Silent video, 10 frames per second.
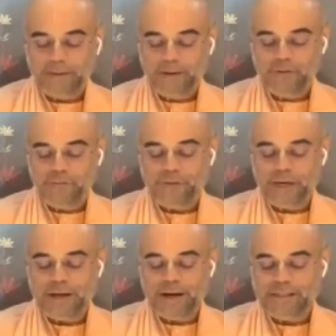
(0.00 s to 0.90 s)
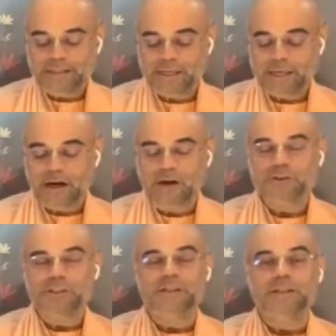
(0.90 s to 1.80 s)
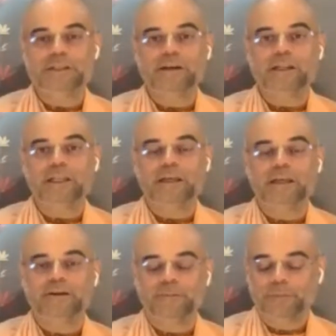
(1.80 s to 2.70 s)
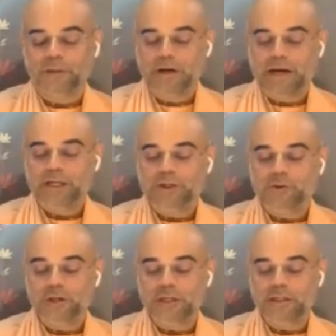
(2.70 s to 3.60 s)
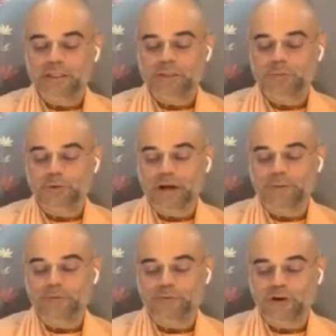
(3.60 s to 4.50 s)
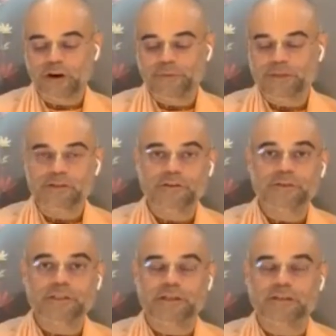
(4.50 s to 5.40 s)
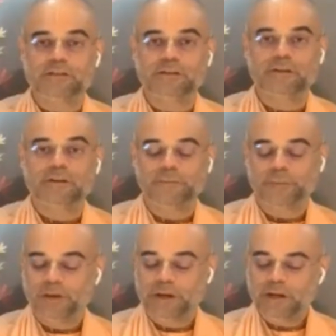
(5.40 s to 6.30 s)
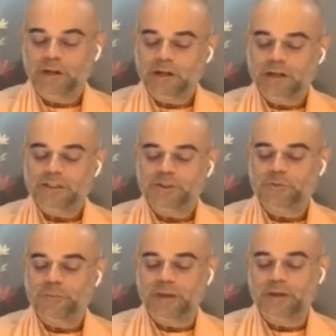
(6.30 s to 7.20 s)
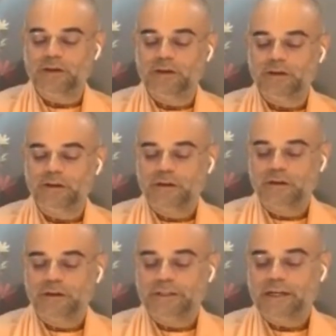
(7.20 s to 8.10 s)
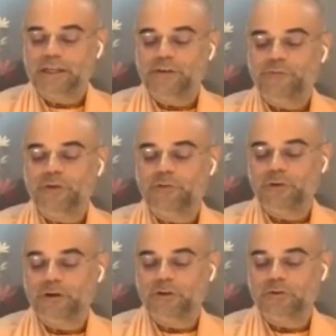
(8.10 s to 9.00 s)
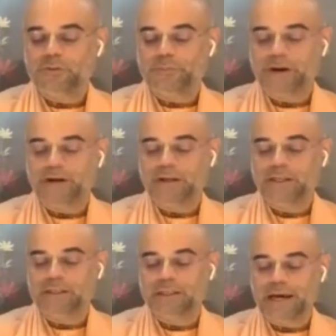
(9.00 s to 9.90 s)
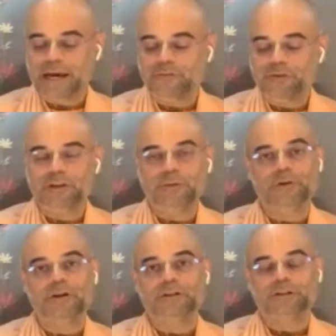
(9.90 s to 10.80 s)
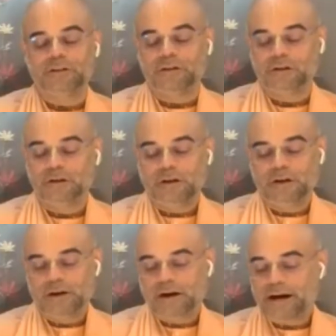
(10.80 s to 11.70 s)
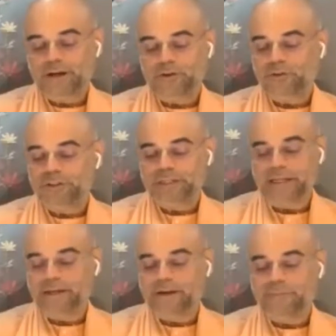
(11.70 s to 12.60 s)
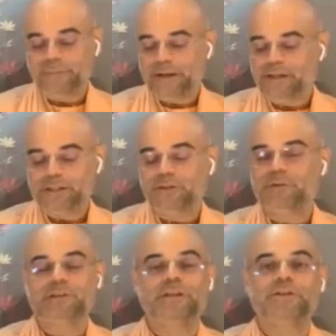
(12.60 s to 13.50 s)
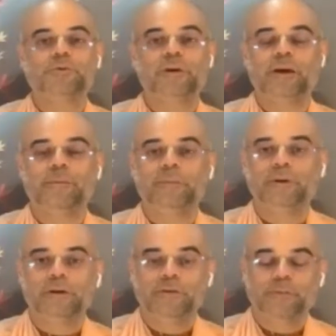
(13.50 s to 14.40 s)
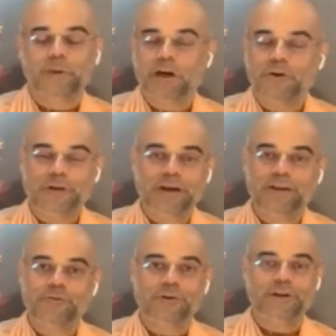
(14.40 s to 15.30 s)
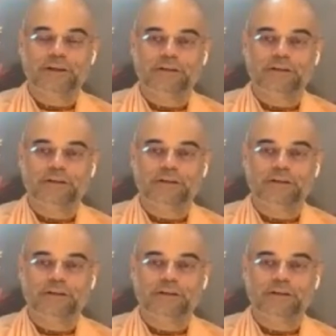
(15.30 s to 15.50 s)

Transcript: "When I see how sincerely and quickly this boy performs his services, it occurs to me that if he were to spend his life in the mart, I could delegate many services to him without any worry."